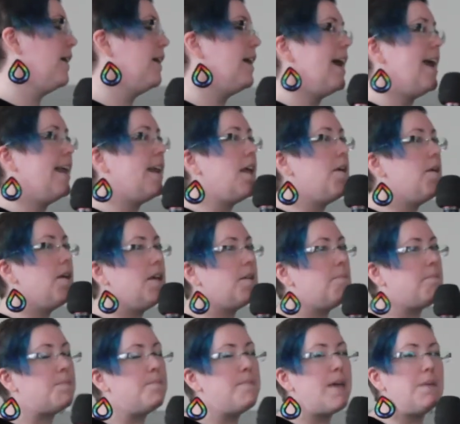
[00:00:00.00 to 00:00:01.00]
And
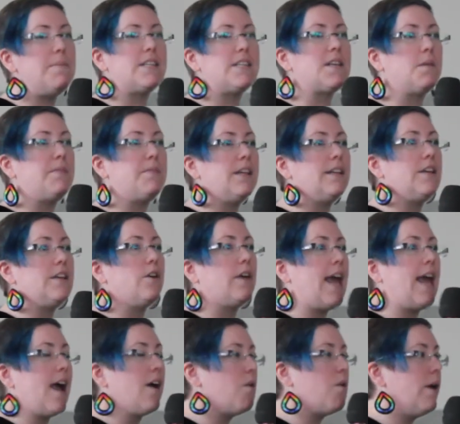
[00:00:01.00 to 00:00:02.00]
it may be something that you
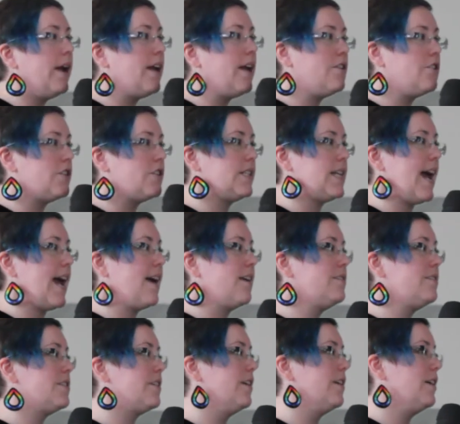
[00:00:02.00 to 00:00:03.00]
can't quite
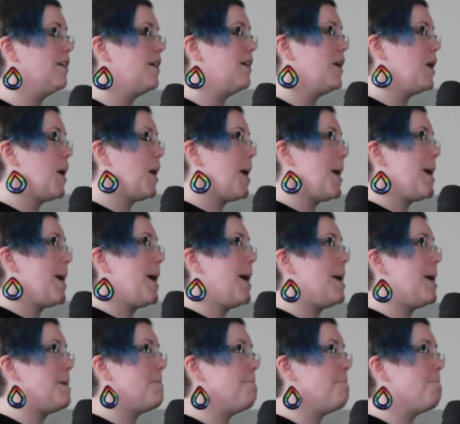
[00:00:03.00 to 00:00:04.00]
understand,
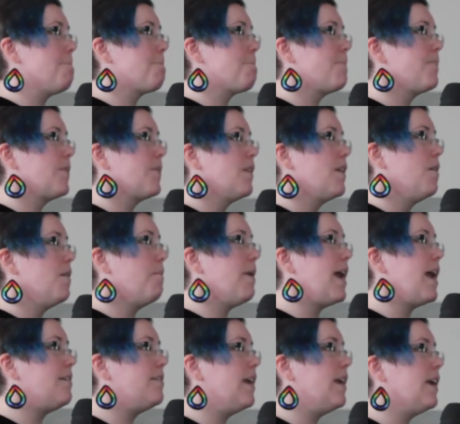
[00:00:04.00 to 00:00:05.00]
but
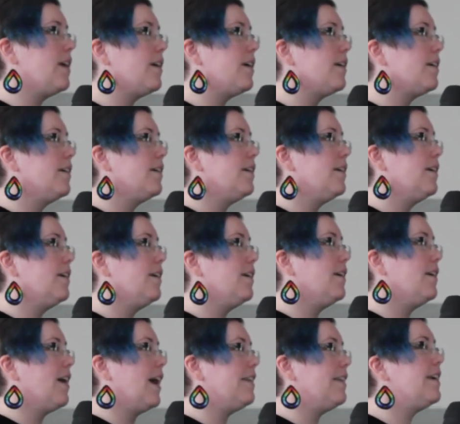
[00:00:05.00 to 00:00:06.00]
I think
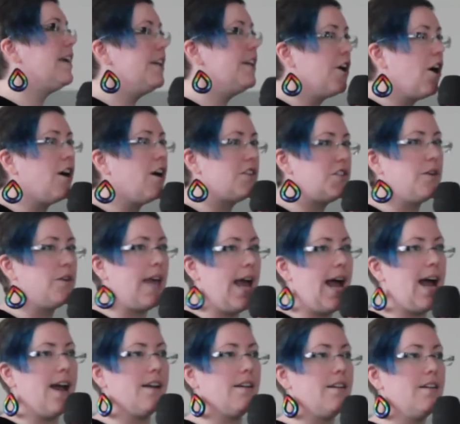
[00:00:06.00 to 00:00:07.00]
in your hearts you
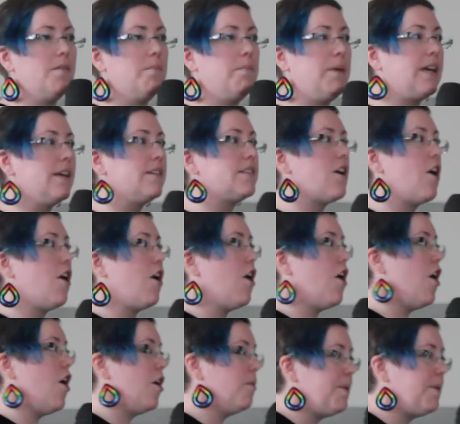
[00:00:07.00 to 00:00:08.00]
can, because
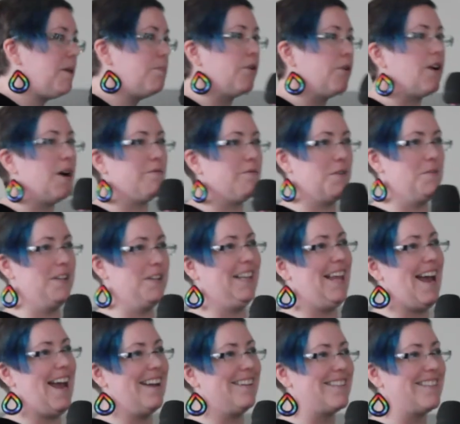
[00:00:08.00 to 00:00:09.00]
all people come from the
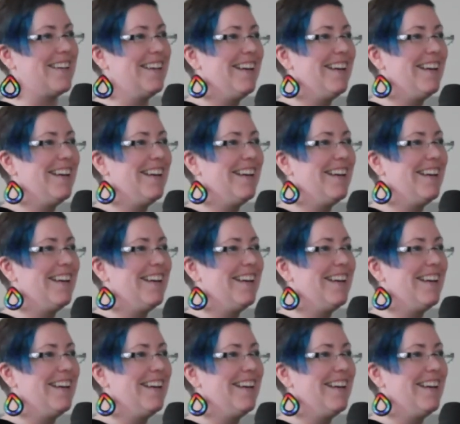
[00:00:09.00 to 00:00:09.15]
land.